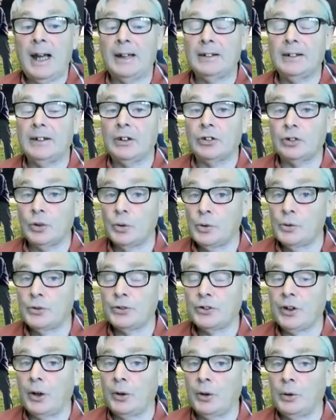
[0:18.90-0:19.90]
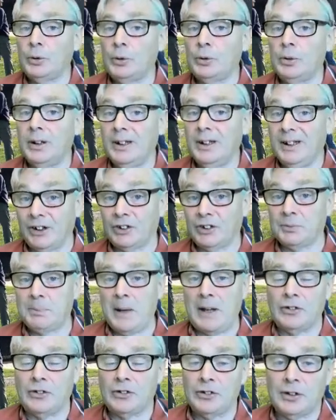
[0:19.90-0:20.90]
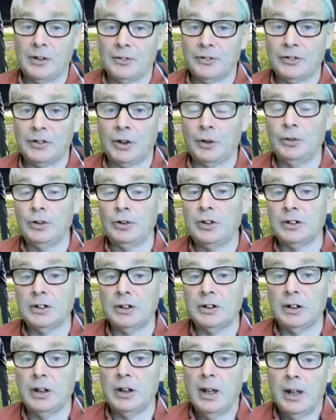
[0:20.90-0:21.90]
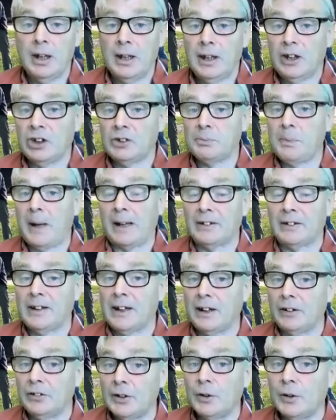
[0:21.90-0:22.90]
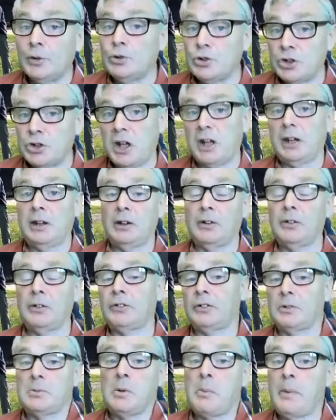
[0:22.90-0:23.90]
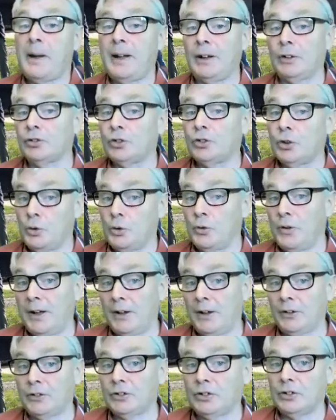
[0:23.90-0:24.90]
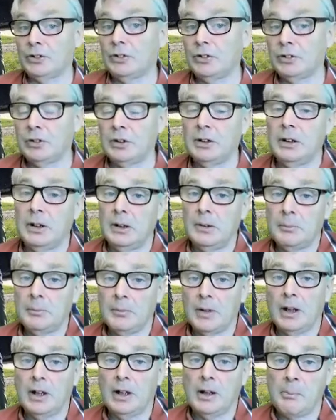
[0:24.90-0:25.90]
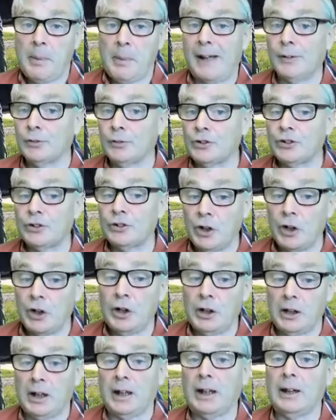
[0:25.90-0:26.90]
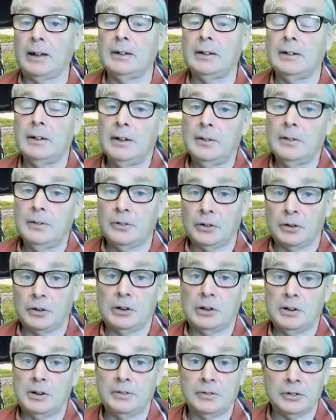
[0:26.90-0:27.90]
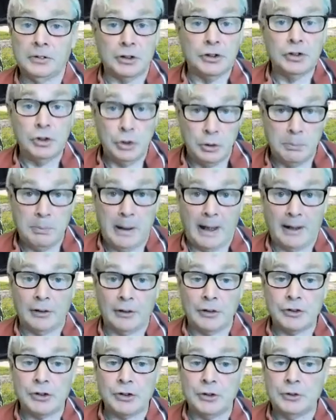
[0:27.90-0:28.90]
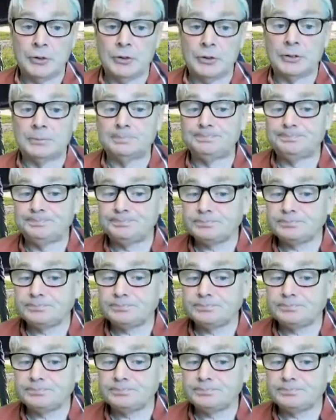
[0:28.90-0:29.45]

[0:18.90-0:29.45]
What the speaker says: and it's also expensive, so you can expect to get no change from about £2,000 sterling for a new parachute.